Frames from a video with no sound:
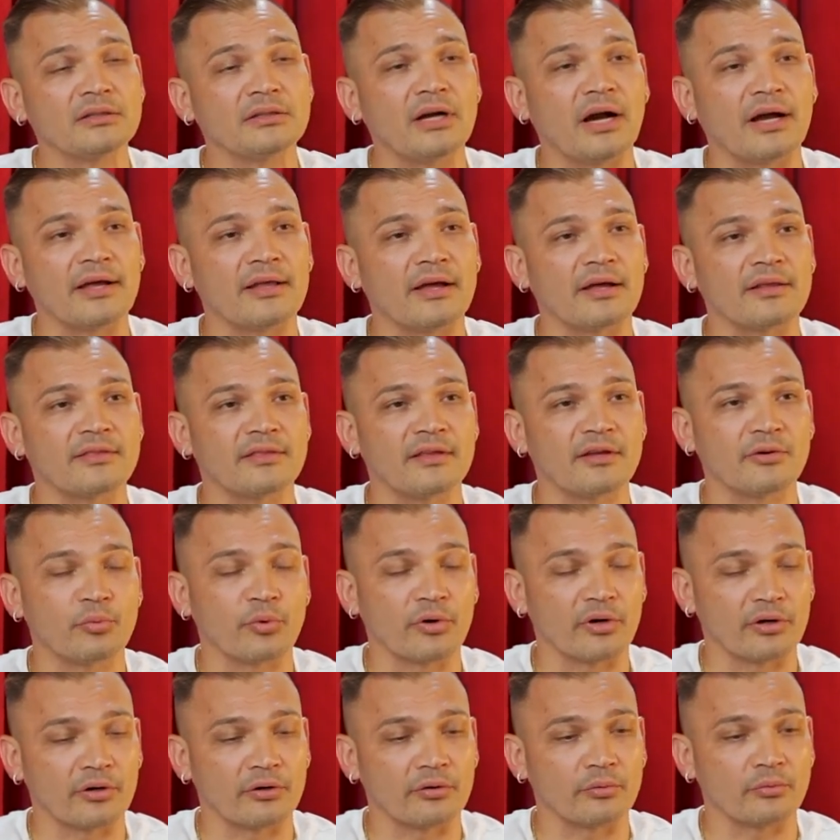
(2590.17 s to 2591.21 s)
I think
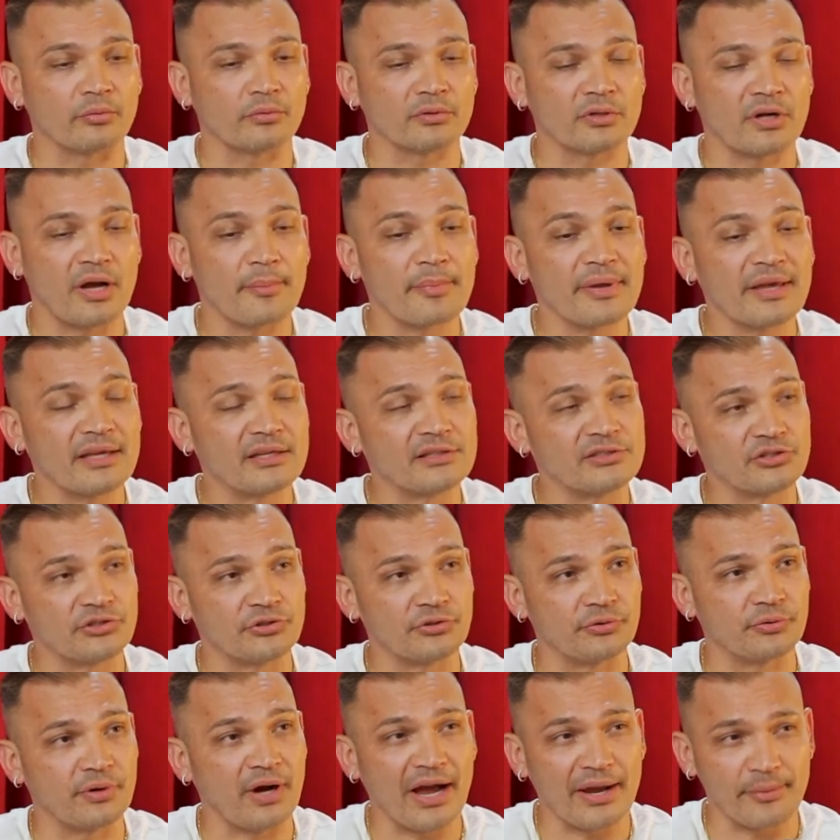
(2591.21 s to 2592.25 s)
we're coming
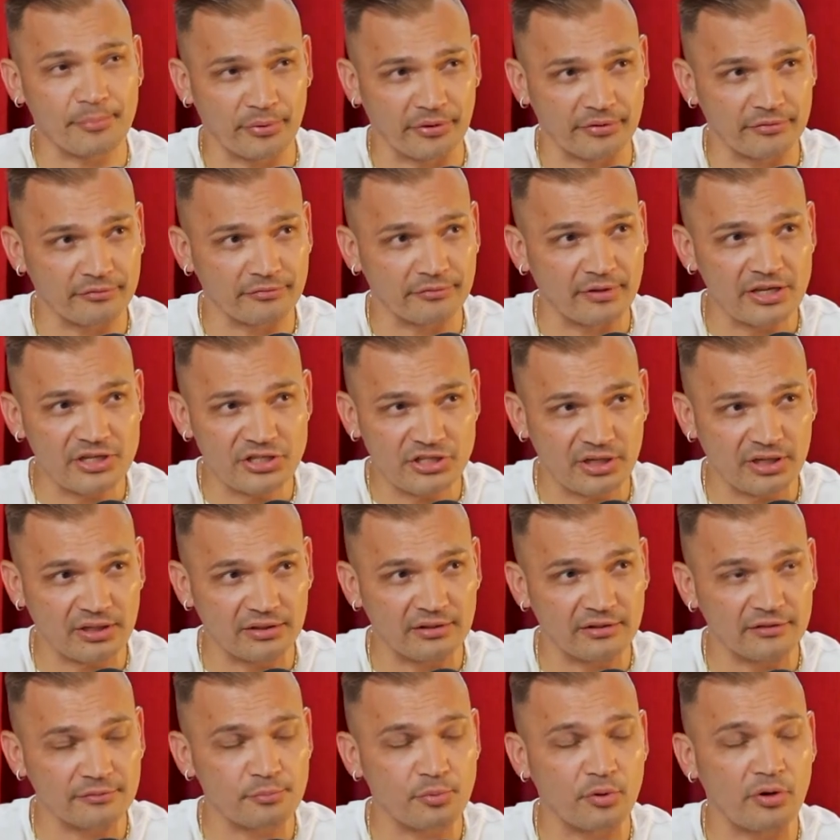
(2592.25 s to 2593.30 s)
into hyperinflation at
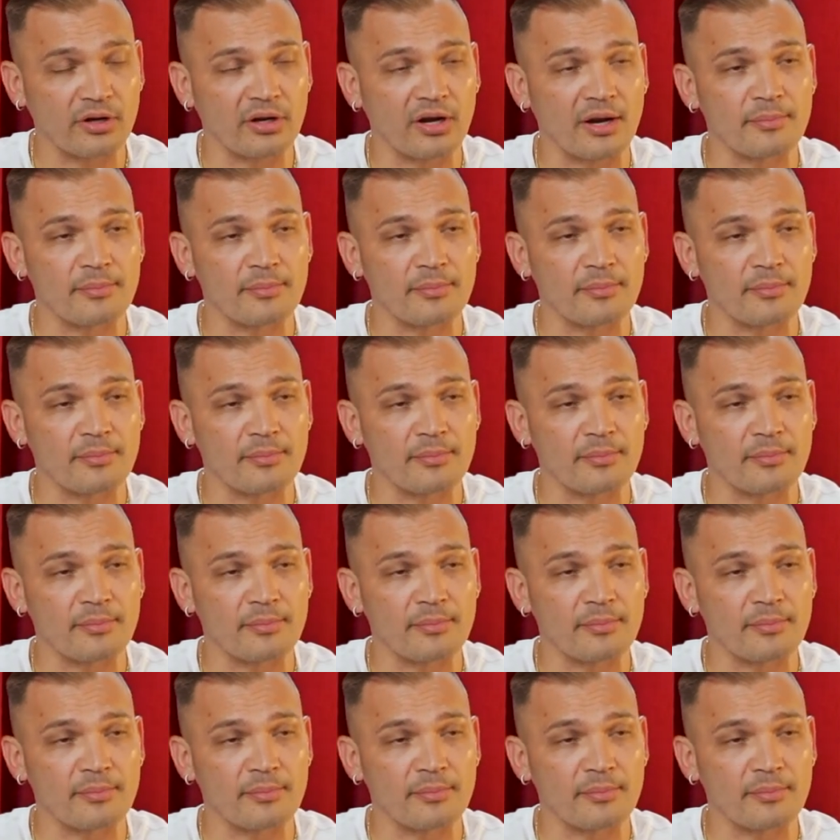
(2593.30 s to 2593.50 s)
this point.